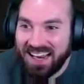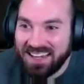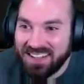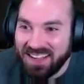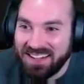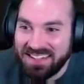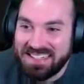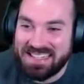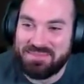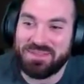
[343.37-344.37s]
Look, uh,
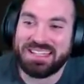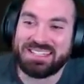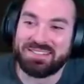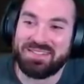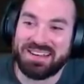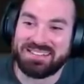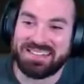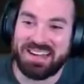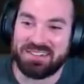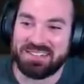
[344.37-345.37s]
yes, please remake your
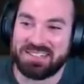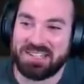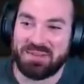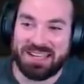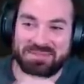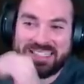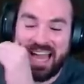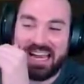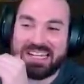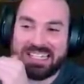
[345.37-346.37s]
character so we can be
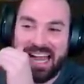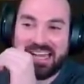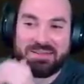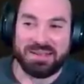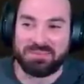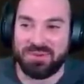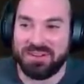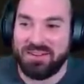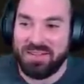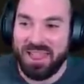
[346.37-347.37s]
tiny, tiny people.
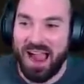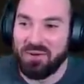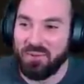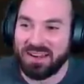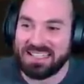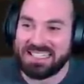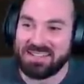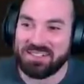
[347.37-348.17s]
I want to see what